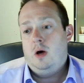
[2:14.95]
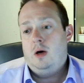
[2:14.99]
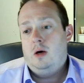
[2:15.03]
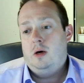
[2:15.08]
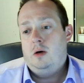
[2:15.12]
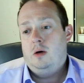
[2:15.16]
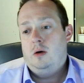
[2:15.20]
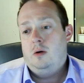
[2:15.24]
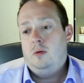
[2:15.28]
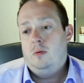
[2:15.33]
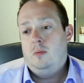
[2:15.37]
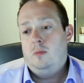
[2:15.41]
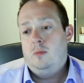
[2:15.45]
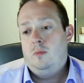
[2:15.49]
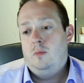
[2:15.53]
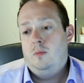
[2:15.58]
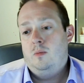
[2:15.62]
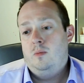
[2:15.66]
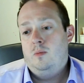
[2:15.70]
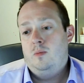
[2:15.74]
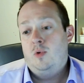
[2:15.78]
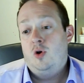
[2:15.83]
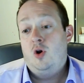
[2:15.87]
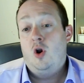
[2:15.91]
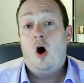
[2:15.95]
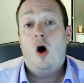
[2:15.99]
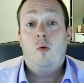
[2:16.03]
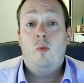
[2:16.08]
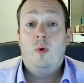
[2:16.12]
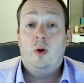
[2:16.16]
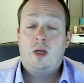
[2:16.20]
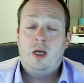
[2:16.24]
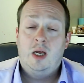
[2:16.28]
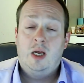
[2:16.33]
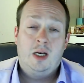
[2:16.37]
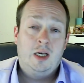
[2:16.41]

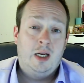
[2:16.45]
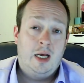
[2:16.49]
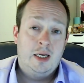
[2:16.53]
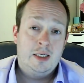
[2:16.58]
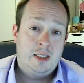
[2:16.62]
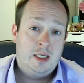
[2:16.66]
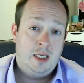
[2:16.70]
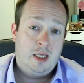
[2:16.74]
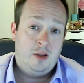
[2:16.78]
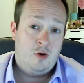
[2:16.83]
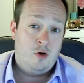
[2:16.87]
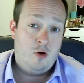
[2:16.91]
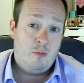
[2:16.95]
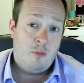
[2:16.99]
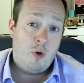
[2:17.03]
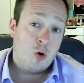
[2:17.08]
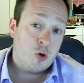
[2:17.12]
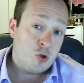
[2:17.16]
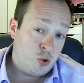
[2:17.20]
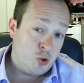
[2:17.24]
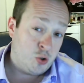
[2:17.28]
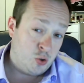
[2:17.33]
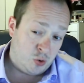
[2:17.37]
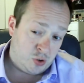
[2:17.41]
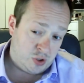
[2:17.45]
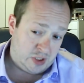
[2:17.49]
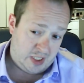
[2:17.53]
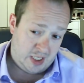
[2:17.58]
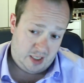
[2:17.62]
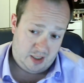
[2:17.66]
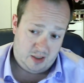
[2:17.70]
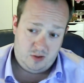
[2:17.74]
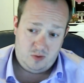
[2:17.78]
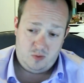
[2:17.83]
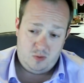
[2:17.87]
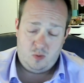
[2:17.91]
not recognizing their emotional
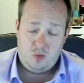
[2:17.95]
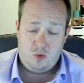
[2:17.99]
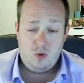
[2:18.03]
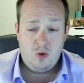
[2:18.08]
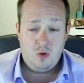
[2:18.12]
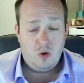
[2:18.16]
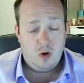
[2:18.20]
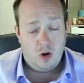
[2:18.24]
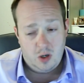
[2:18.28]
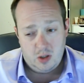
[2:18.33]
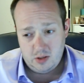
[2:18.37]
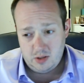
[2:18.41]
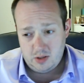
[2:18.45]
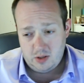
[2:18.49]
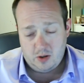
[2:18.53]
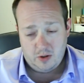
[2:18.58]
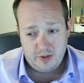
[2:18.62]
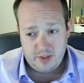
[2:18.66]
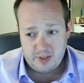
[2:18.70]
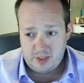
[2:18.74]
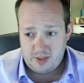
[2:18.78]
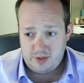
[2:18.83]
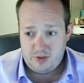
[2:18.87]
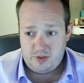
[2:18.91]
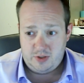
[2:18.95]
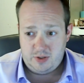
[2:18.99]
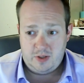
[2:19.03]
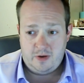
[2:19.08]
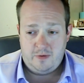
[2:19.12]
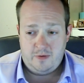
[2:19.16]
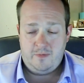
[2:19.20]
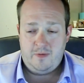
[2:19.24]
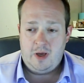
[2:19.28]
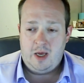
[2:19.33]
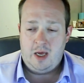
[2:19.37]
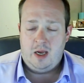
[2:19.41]
state, or all this other
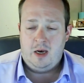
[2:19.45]
stuff.